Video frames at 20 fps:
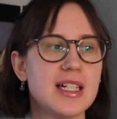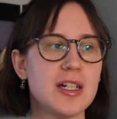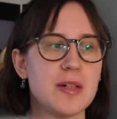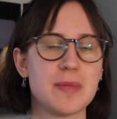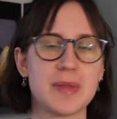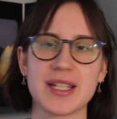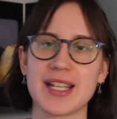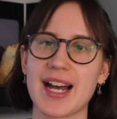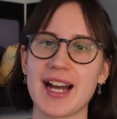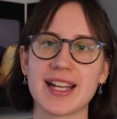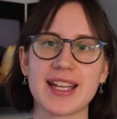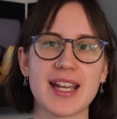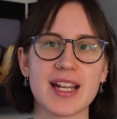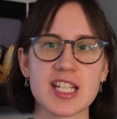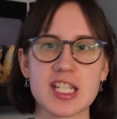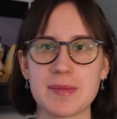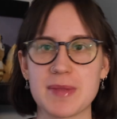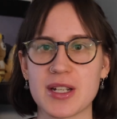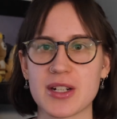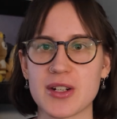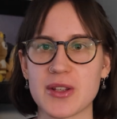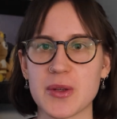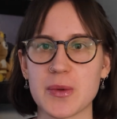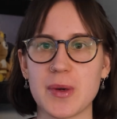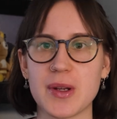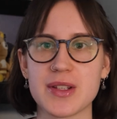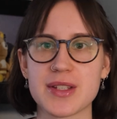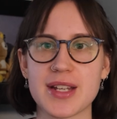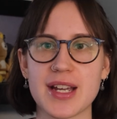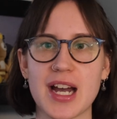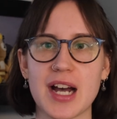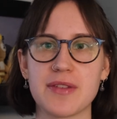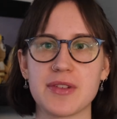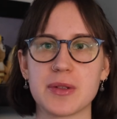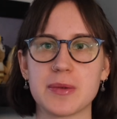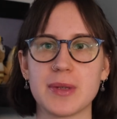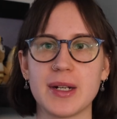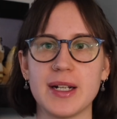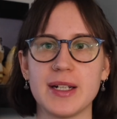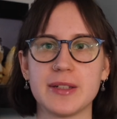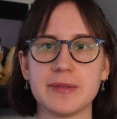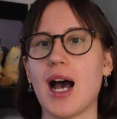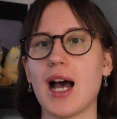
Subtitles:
But yeah, I can't speak to the ones I haven't read.